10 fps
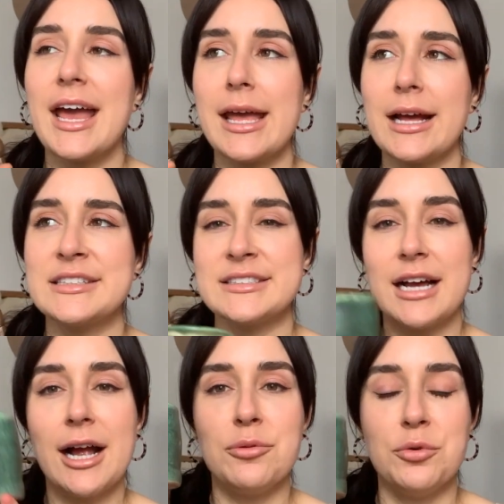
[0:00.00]
And
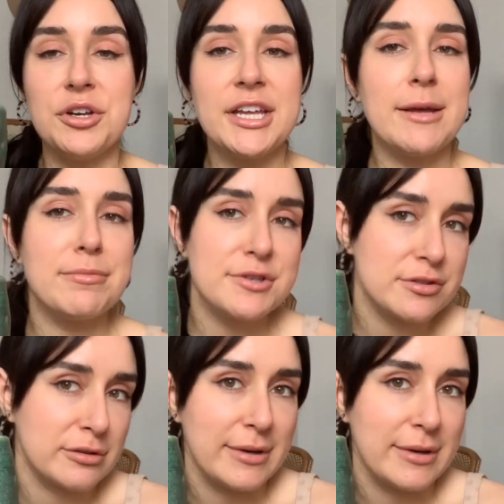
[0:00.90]
I would keep this for